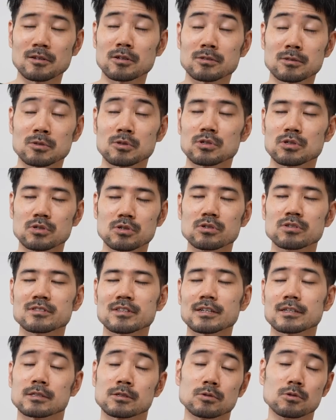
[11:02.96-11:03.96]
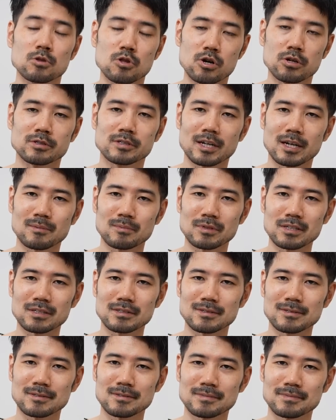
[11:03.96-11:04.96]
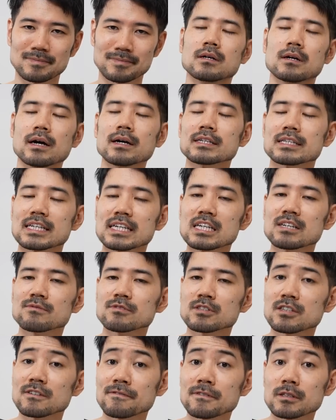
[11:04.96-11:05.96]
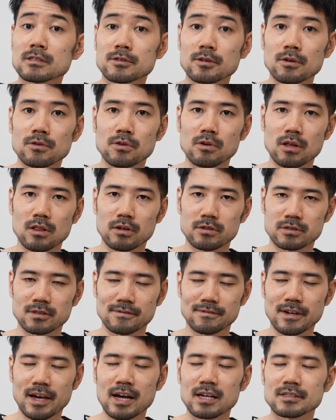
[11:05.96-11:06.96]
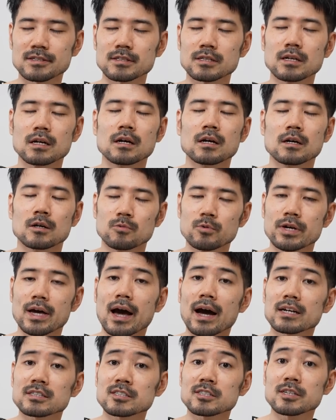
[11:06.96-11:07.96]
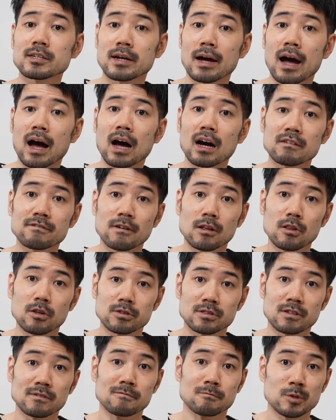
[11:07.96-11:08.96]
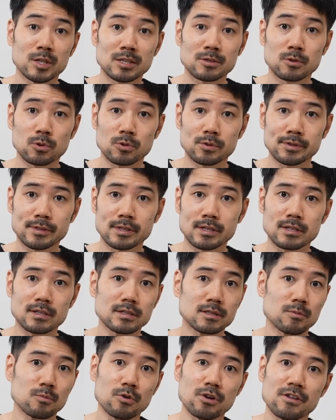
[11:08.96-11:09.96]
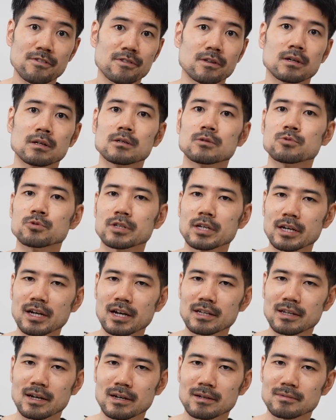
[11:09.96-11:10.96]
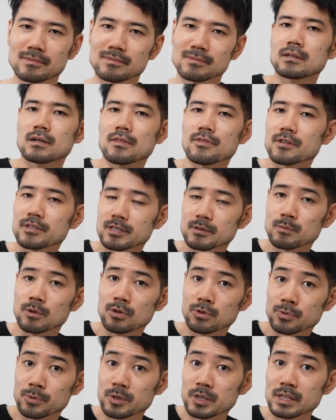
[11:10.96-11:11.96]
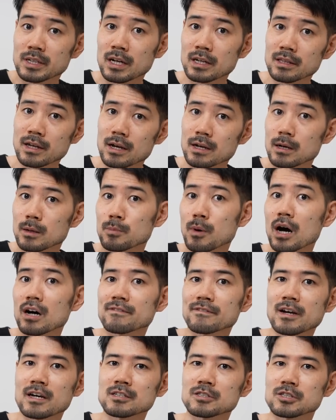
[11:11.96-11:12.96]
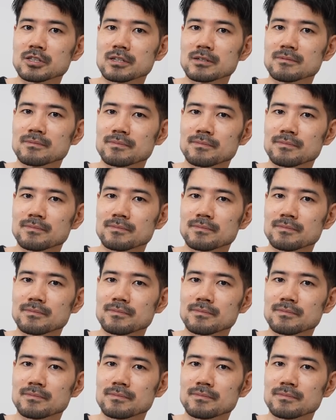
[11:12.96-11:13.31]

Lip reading: not to use it to learn Japanese. And even if you don't know a lot of kanji, we actually have a lot of resources with furigana, the small furigana above kanji.